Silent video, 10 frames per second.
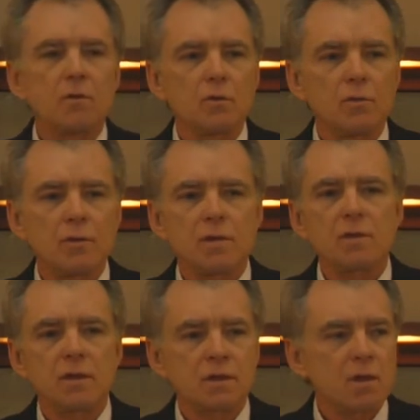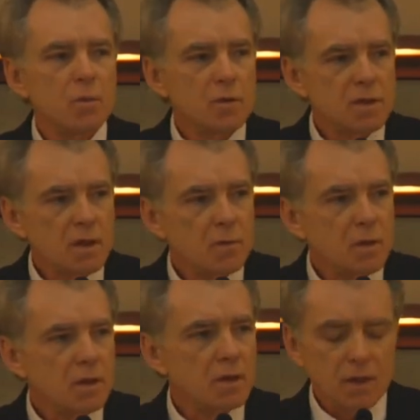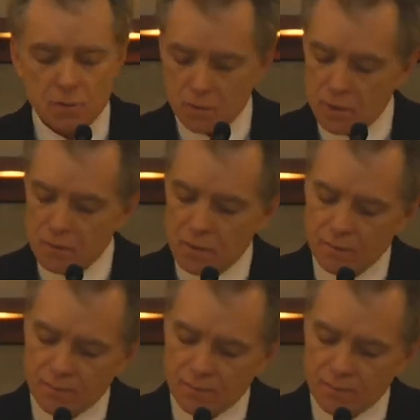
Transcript: Universalist Summer Assembly in Lake Geneva